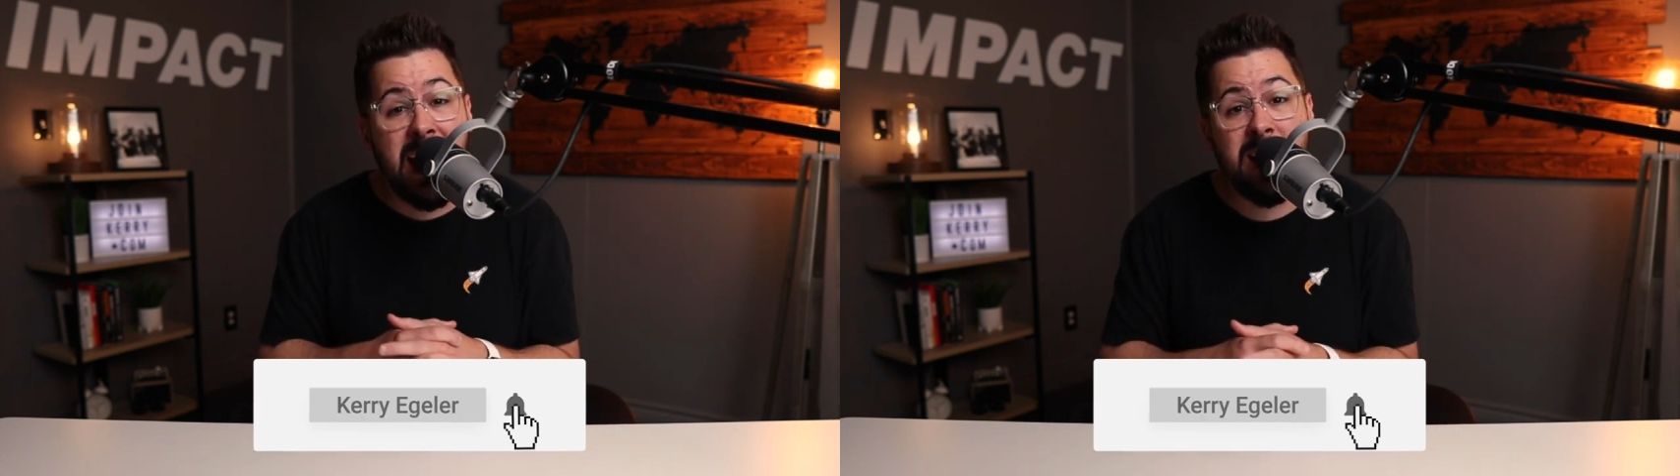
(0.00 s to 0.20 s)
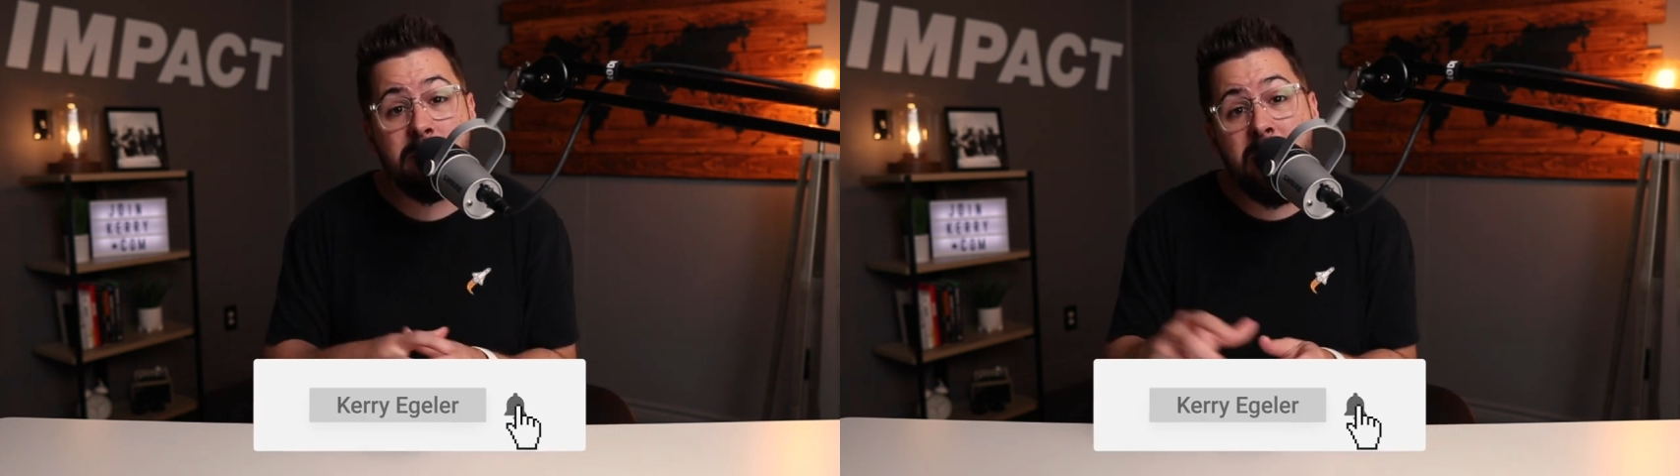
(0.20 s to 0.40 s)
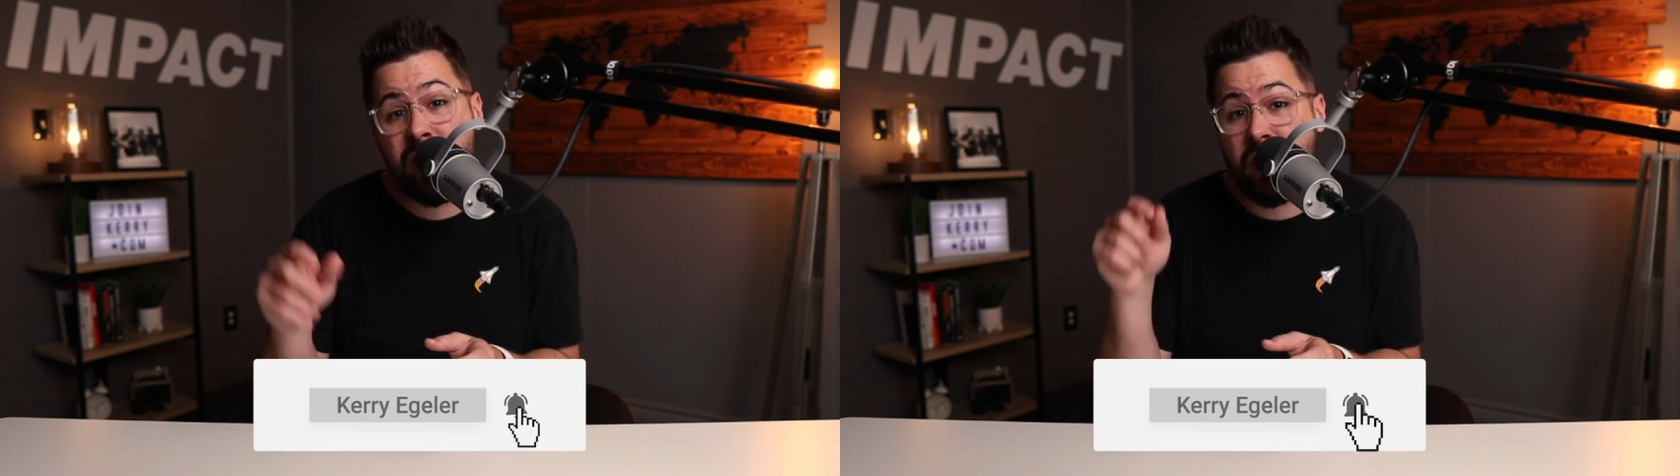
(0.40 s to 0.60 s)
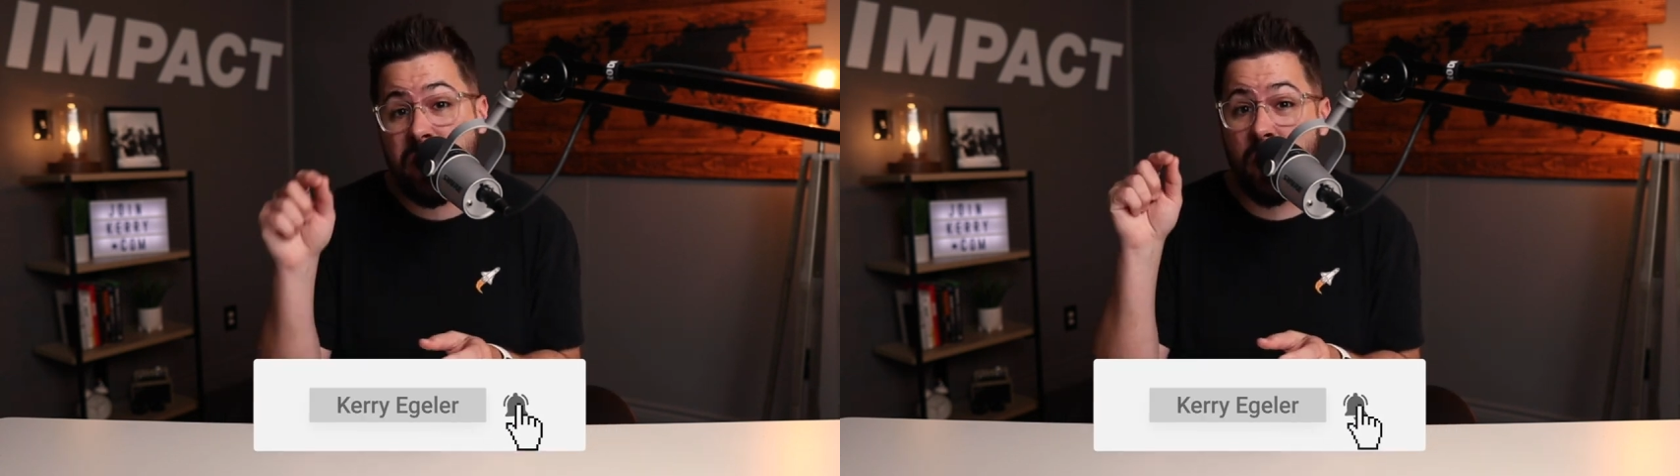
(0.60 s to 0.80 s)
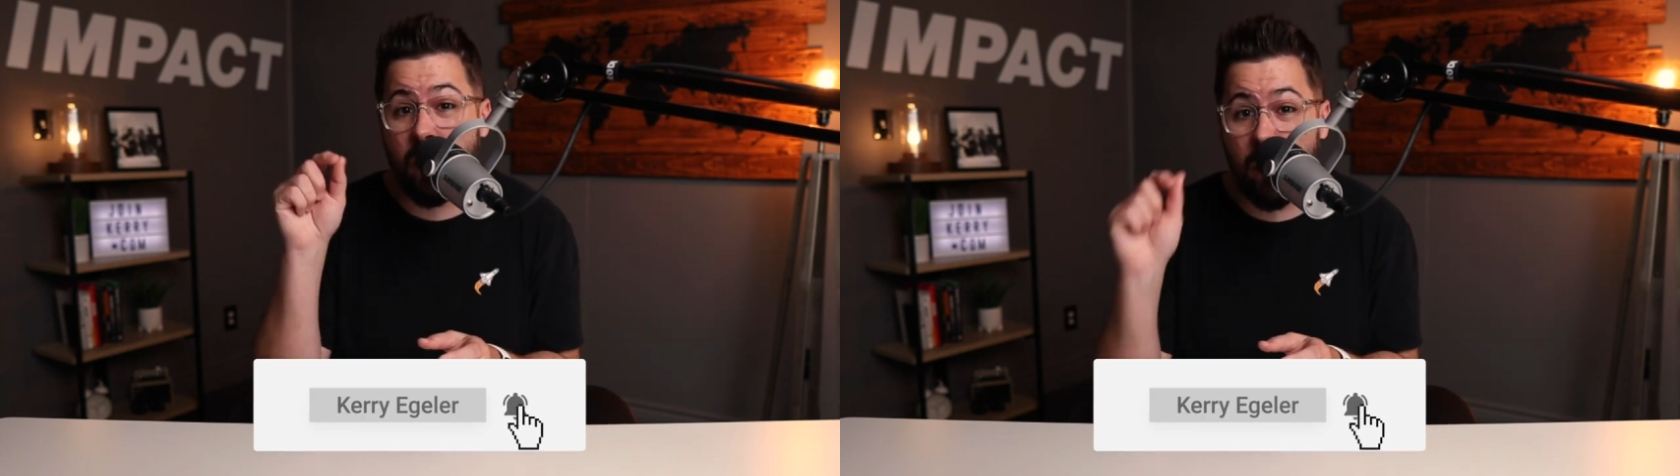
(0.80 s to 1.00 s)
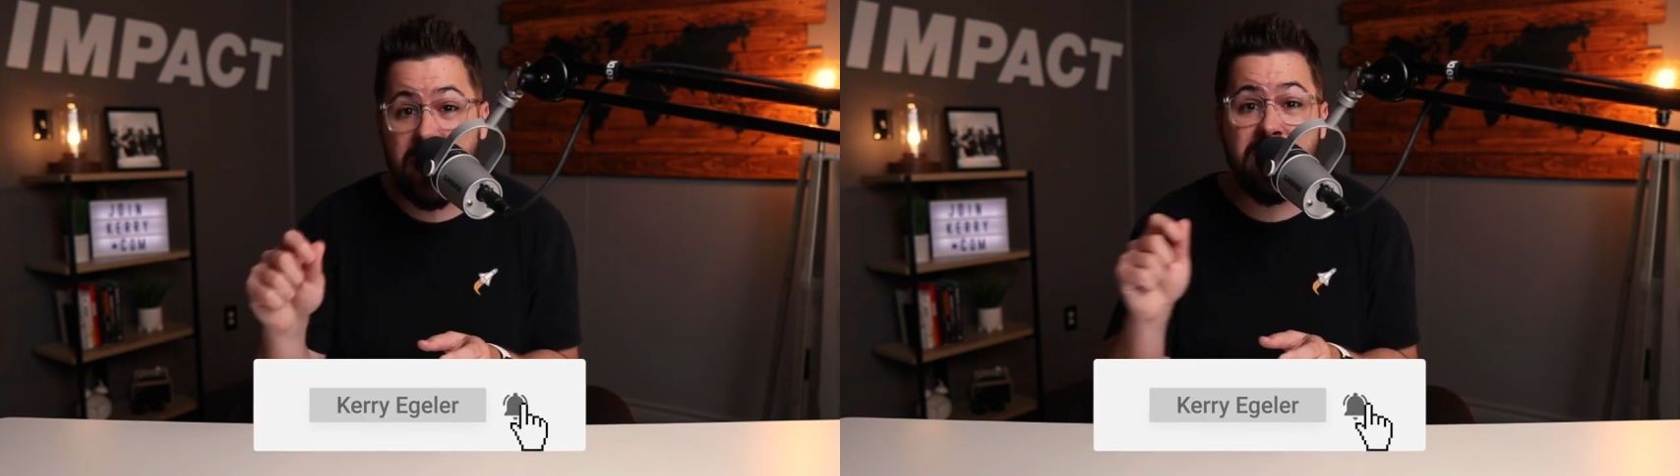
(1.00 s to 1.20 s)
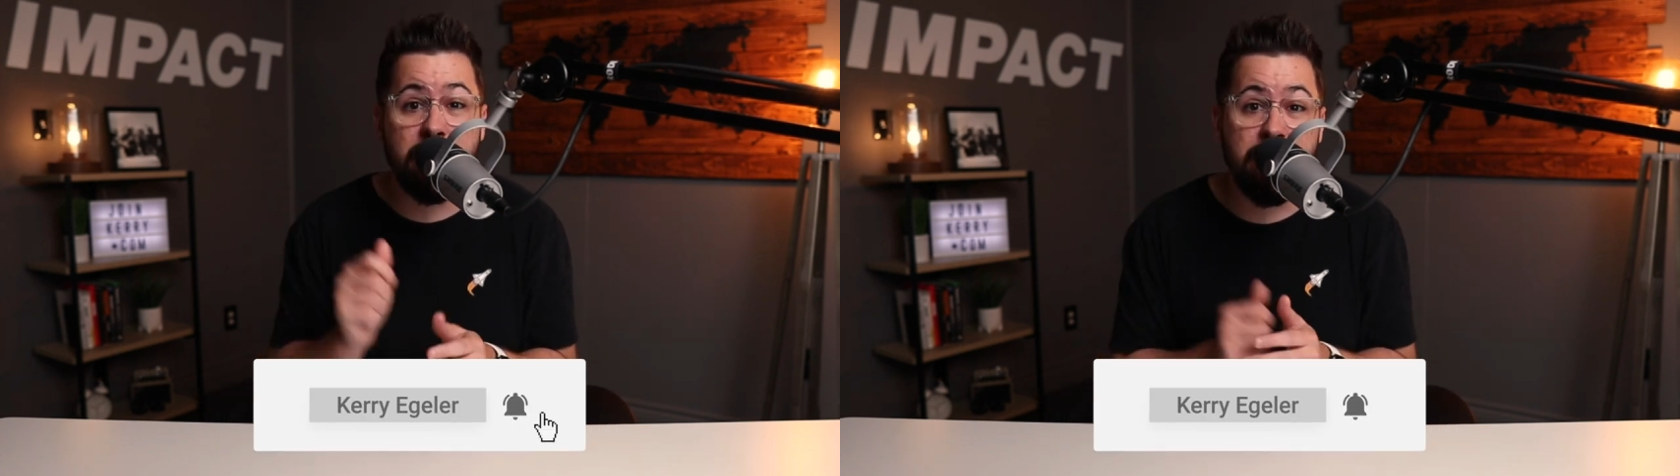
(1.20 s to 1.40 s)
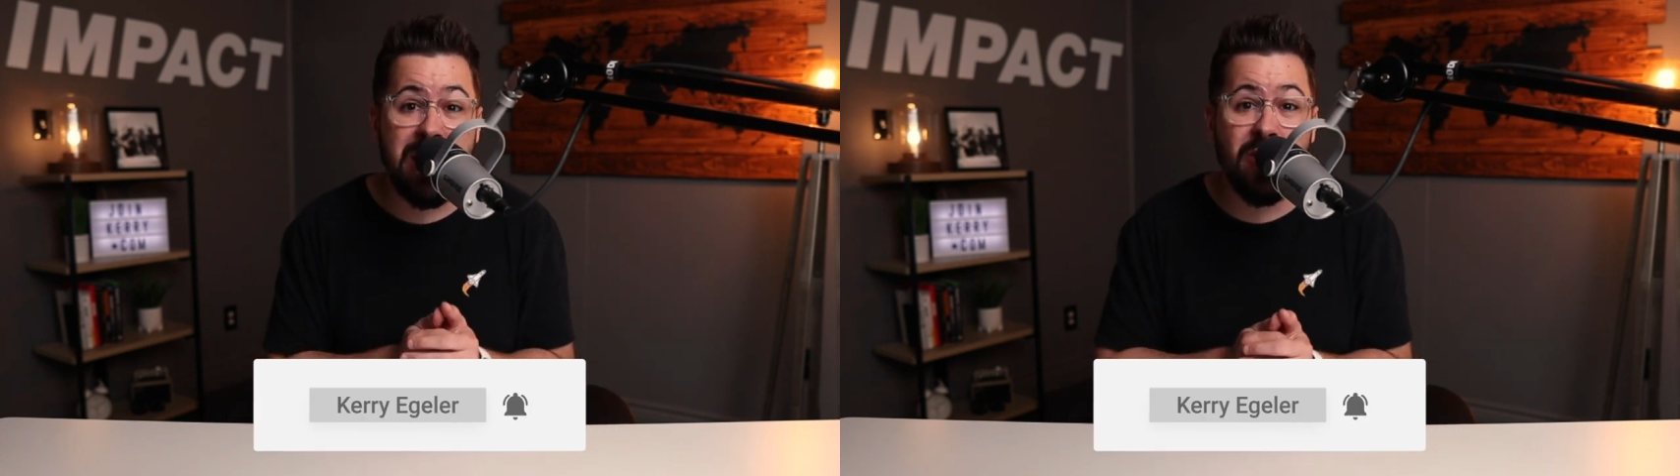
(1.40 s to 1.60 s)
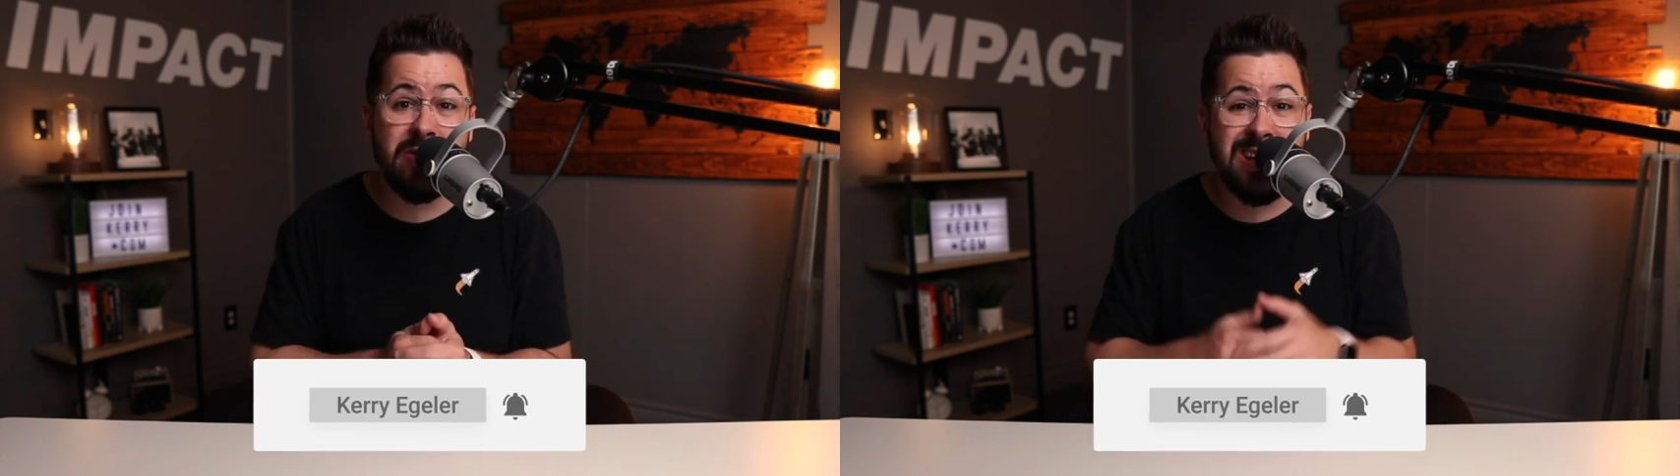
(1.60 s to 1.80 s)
and make sure you ring the bell